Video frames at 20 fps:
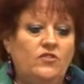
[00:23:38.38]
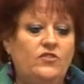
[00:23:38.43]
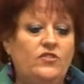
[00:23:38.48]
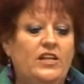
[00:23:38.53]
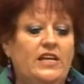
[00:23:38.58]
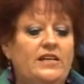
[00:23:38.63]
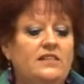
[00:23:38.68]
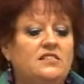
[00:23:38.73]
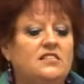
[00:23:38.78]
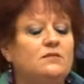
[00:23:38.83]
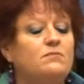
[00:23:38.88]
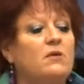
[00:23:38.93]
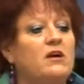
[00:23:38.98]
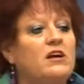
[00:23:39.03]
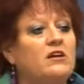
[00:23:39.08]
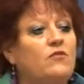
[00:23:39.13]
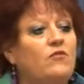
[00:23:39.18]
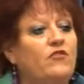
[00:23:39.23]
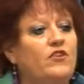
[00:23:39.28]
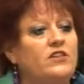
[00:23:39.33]
The
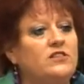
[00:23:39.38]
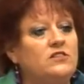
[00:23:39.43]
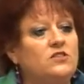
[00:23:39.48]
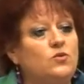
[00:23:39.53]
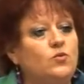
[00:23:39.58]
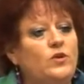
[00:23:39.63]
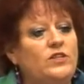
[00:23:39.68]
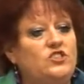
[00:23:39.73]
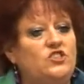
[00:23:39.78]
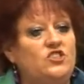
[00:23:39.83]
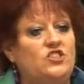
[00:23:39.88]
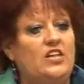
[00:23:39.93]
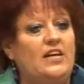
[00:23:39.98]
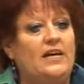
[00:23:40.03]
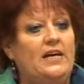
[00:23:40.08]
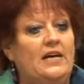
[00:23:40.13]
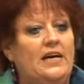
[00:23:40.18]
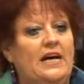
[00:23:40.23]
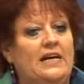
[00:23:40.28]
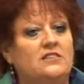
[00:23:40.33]
SMART Fund, which
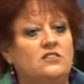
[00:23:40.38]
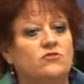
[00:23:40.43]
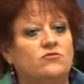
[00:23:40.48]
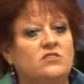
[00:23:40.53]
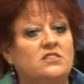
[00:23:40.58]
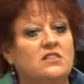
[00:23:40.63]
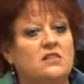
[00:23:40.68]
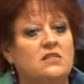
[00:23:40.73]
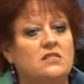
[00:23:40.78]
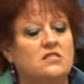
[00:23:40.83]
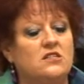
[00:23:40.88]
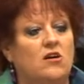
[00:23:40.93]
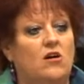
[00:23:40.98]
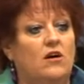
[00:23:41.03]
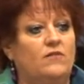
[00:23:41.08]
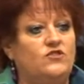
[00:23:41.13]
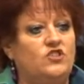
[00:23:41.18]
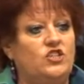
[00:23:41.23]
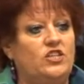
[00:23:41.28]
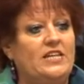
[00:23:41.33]
as a result
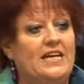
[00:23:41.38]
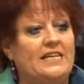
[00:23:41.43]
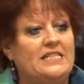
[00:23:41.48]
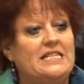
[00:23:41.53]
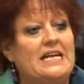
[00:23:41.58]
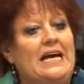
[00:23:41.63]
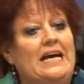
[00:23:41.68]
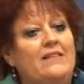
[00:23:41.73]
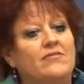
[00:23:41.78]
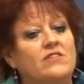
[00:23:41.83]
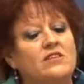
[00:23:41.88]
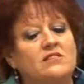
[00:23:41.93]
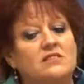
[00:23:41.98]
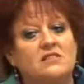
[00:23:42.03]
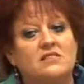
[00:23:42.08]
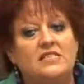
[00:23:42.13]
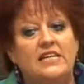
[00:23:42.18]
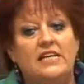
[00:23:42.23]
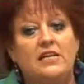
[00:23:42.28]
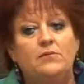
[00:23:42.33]
of CHNACT and the
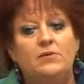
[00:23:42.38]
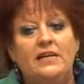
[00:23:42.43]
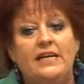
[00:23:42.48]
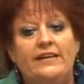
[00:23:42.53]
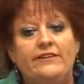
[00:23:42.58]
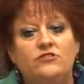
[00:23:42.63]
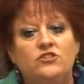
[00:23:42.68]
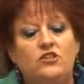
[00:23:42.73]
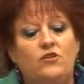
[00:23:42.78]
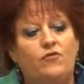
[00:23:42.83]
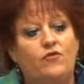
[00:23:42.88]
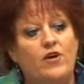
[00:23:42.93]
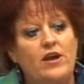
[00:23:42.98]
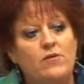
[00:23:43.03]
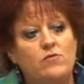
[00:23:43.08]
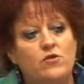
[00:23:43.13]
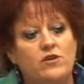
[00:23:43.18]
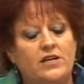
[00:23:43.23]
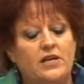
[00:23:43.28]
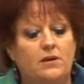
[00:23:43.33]
Sustainable Energy
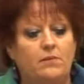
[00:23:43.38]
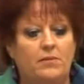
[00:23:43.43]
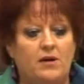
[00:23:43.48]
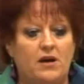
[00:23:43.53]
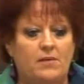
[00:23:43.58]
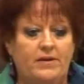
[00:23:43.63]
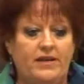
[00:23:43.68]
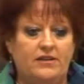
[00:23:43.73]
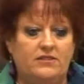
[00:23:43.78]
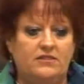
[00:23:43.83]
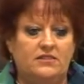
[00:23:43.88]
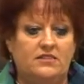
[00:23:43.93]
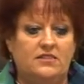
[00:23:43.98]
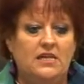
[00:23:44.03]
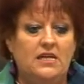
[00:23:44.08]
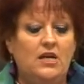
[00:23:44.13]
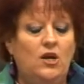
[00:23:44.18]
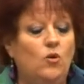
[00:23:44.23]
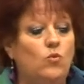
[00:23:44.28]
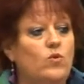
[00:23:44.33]
Framework in Barbados,
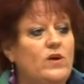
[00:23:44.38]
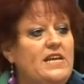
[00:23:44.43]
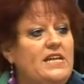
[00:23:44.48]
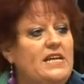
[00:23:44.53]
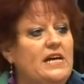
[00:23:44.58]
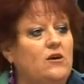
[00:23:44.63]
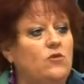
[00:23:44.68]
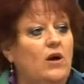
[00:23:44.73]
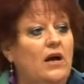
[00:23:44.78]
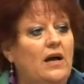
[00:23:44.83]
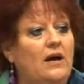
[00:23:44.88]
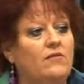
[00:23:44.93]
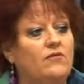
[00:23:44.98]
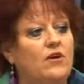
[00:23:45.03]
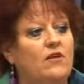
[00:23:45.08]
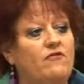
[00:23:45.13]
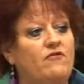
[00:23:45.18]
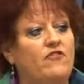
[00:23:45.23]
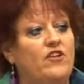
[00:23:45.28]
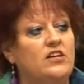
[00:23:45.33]
we now have
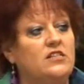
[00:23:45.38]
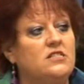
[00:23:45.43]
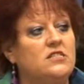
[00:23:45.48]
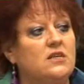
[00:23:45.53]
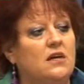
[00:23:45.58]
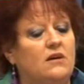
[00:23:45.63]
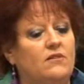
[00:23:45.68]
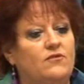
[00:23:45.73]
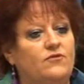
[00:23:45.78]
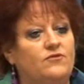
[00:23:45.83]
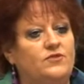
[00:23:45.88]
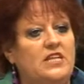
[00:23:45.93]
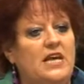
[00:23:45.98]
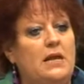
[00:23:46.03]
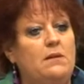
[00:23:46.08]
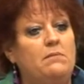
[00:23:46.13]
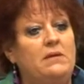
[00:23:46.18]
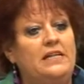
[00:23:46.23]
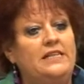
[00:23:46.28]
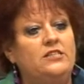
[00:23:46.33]
a fund of
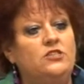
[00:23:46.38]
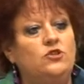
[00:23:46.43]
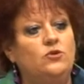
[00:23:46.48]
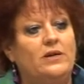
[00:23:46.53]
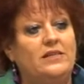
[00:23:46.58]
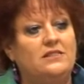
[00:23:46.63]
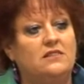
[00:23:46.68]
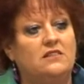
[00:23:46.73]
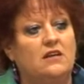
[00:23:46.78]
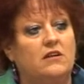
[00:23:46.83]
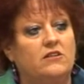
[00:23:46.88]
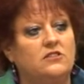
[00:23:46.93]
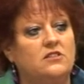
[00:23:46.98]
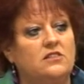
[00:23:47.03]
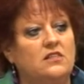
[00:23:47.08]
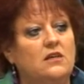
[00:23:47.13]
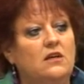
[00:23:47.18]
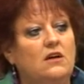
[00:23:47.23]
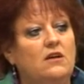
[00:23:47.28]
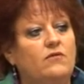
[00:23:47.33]
$10 million
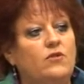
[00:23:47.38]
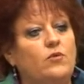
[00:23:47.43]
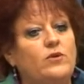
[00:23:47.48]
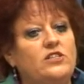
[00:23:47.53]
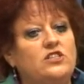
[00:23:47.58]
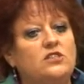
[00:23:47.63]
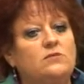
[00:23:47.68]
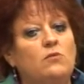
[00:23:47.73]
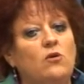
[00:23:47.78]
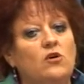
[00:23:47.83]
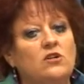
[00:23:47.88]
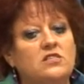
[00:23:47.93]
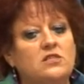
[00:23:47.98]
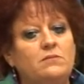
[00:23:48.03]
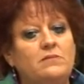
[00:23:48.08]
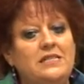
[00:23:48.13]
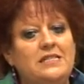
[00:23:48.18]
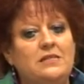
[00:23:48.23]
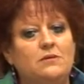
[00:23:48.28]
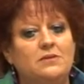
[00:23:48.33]
for which small to
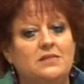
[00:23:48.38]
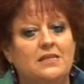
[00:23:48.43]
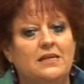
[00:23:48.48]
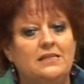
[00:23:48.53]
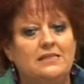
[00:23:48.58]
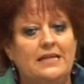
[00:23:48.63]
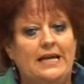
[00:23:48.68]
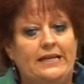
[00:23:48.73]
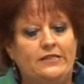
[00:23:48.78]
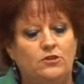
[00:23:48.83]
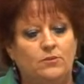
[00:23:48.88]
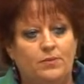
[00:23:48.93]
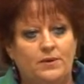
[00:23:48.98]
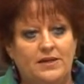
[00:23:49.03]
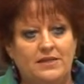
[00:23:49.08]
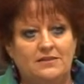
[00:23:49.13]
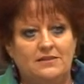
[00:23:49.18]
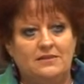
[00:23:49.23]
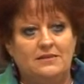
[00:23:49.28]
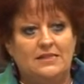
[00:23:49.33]
medium-sized
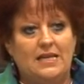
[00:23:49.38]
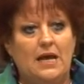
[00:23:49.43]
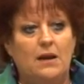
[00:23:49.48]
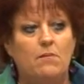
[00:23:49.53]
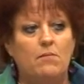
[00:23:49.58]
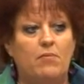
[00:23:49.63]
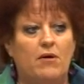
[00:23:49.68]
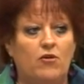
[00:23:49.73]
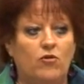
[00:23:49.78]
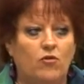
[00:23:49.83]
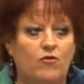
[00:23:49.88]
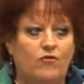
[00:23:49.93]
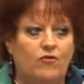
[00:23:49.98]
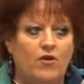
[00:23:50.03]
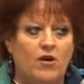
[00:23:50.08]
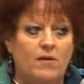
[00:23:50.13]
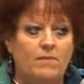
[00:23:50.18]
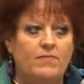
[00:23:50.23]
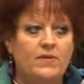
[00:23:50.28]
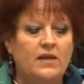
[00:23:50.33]
enterprises can borrow
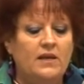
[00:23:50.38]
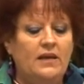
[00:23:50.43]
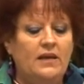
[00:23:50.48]
from